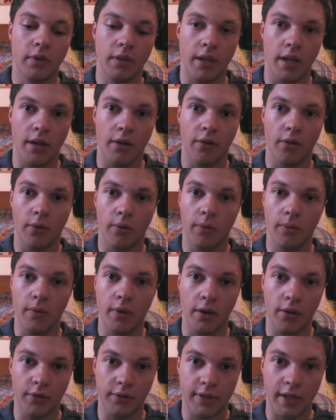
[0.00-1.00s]
It'll
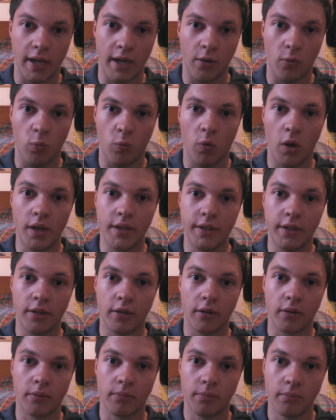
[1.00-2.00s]
it'll take one
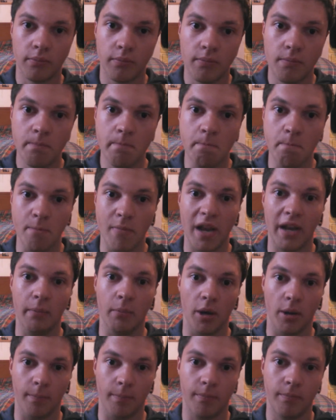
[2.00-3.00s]
year
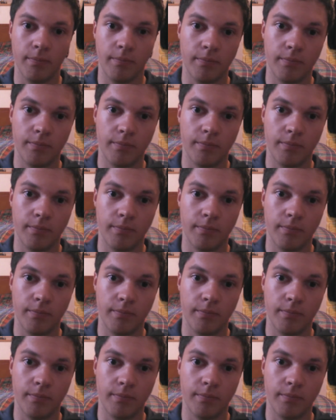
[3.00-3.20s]
minimum,